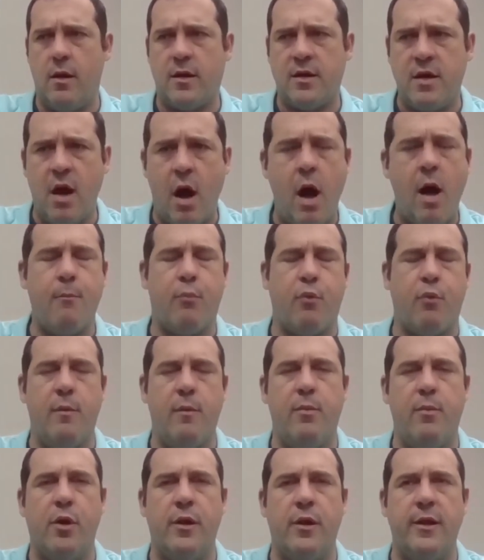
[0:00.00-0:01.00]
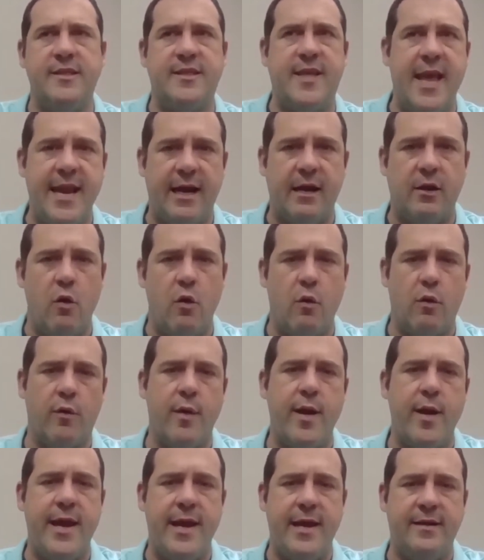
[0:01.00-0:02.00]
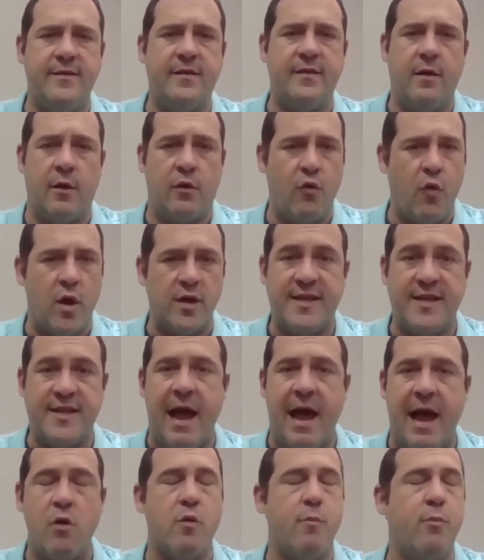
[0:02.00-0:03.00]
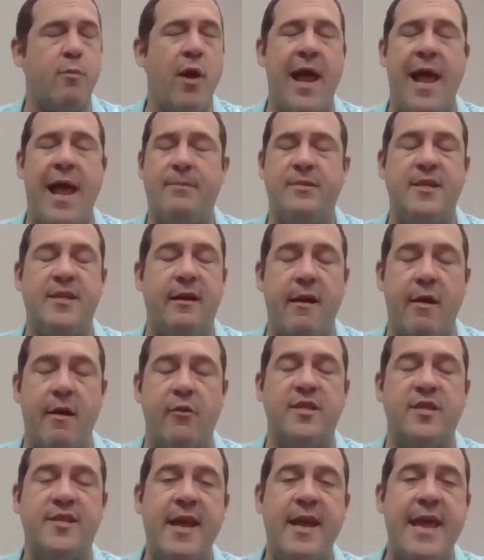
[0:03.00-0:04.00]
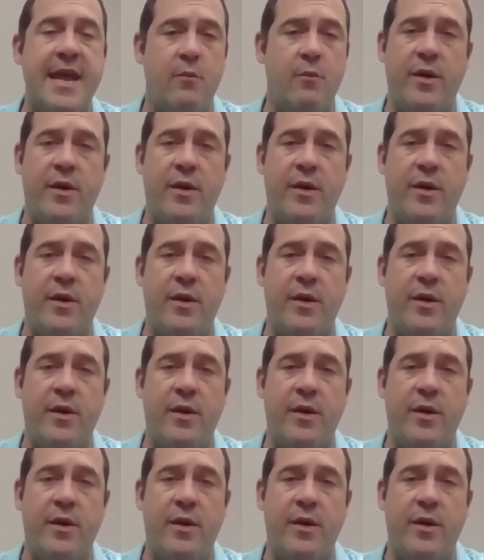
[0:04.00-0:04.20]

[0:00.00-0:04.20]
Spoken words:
comparable is getting a lower rate across town or perhaps in another state.